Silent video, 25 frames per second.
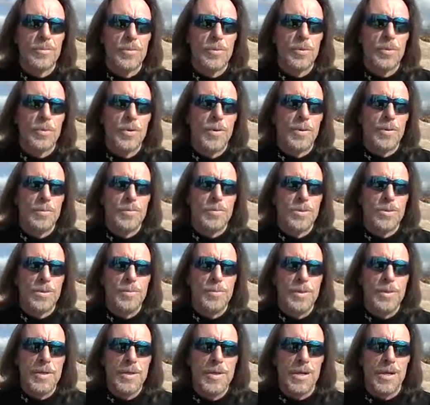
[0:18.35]
Number 1 was
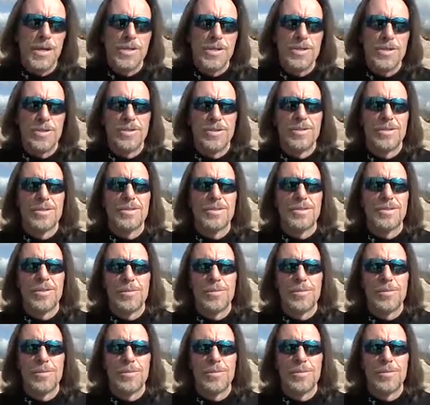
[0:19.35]
communication.